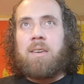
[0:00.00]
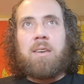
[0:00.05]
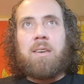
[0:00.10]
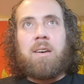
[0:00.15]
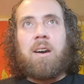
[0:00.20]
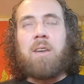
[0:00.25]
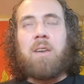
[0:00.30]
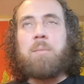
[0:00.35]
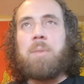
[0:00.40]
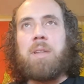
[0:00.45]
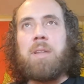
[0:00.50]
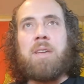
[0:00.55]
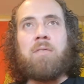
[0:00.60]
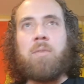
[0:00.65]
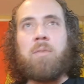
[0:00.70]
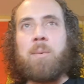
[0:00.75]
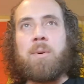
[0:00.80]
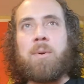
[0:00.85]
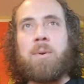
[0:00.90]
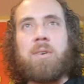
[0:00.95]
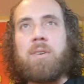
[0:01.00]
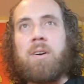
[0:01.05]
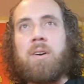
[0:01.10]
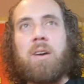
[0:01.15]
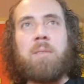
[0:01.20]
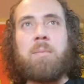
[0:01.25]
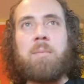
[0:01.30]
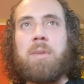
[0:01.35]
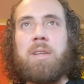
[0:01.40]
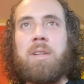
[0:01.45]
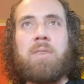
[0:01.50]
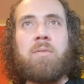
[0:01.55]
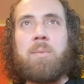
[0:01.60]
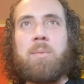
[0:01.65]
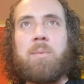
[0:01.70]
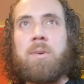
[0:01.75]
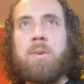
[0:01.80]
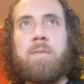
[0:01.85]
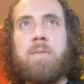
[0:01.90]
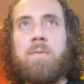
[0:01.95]
Unbelievable.
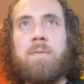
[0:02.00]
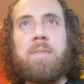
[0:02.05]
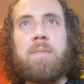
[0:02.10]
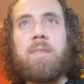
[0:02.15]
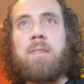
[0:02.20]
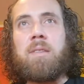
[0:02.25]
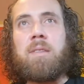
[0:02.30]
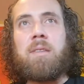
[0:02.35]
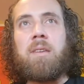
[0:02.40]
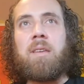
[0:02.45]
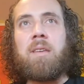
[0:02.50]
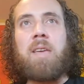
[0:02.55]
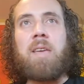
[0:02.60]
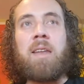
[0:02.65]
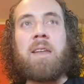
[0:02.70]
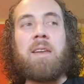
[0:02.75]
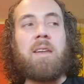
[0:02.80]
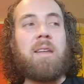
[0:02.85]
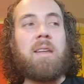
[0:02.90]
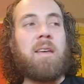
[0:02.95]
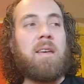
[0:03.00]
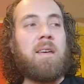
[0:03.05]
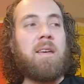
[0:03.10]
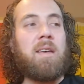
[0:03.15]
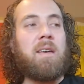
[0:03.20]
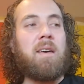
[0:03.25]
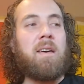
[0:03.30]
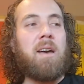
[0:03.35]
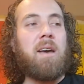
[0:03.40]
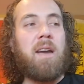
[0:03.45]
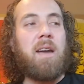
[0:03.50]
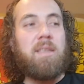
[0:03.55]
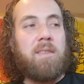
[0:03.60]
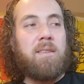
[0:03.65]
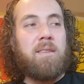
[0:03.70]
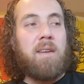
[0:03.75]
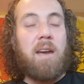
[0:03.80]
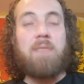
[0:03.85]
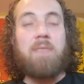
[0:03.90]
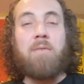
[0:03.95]
Again,
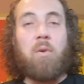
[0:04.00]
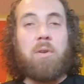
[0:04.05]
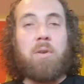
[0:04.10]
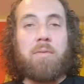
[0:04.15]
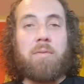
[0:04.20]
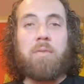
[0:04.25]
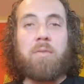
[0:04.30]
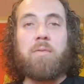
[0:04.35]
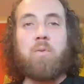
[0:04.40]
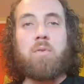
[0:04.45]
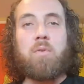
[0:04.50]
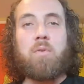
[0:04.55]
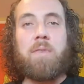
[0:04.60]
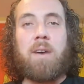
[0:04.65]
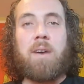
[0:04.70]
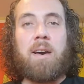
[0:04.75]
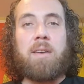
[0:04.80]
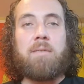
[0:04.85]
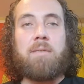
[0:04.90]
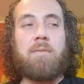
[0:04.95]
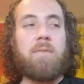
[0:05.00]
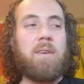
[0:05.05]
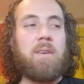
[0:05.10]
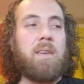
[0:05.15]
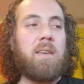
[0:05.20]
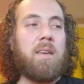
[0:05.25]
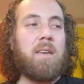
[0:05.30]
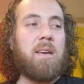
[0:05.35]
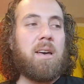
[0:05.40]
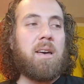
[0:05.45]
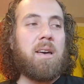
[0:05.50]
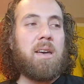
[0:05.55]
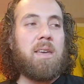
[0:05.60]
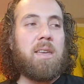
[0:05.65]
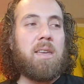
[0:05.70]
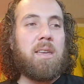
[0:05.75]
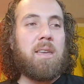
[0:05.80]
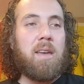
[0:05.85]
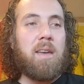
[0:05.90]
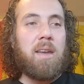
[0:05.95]
I voted for 4-5.
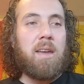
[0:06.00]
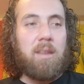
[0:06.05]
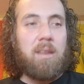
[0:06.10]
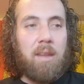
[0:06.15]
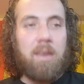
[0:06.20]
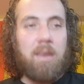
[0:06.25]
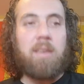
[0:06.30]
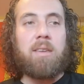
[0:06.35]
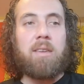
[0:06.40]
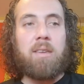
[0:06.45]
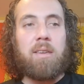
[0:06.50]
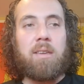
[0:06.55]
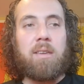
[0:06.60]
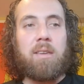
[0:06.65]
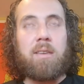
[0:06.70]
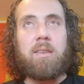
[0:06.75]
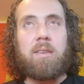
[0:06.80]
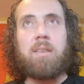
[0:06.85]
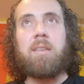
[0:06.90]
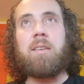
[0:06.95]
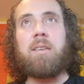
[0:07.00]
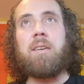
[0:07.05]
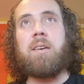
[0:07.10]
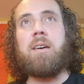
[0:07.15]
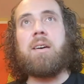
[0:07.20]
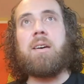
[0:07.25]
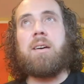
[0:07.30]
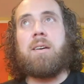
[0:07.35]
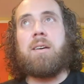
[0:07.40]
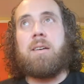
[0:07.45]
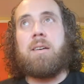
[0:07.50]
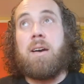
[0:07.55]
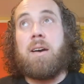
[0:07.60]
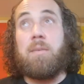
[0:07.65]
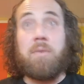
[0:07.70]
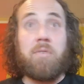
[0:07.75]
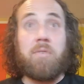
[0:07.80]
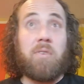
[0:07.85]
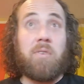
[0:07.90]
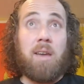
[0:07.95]
I like,
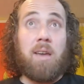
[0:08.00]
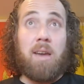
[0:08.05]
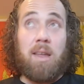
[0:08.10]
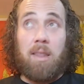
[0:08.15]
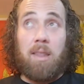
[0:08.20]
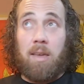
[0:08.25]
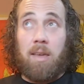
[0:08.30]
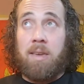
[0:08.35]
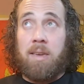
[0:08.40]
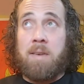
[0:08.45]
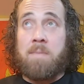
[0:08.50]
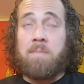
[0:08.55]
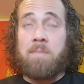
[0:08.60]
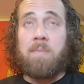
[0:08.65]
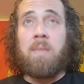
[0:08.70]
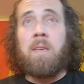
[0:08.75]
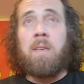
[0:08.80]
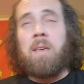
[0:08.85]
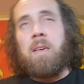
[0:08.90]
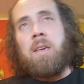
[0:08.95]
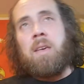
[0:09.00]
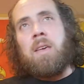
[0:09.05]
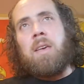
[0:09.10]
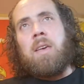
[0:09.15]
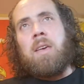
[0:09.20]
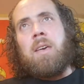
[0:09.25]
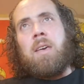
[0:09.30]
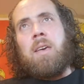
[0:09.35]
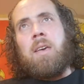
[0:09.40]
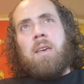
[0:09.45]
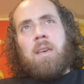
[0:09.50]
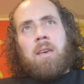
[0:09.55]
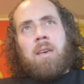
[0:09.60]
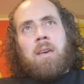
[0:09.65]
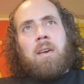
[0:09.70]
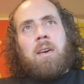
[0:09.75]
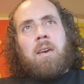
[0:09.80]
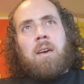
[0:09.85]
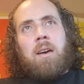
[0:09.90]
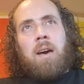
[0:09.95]
obviously I like him.
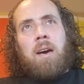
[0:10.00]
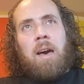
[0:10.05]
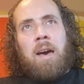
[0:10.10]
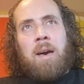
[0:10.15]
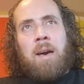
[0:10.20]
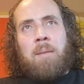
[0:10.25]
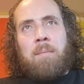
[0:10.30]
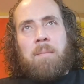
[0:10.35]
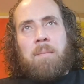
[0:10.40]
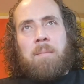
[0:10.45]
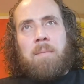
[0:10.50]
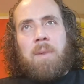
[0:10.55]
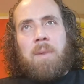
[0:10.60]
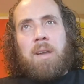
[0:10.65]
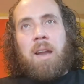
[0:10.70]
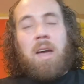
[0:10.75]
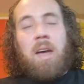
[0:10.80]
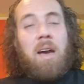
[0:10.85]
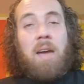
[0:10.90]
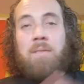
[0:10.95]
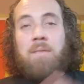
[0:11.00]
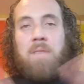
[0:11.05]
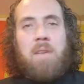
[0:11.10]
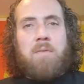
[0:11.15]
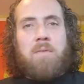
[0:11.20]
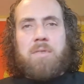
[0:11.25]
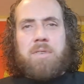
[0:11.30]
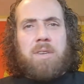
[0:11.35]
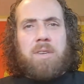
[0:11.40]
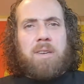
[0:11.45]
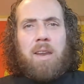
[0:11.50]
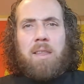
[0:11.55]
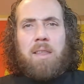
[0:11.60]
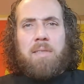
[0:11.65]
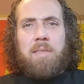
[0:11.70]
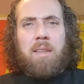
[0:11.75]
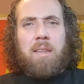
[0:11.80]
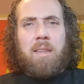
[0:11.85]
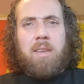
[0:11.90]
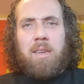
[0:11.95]
And I've never seen
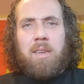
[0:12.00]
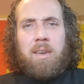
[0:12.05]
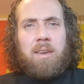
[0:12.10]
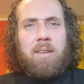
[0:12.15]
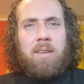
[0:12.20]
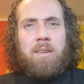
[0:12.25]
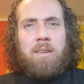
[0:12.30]
anything like it.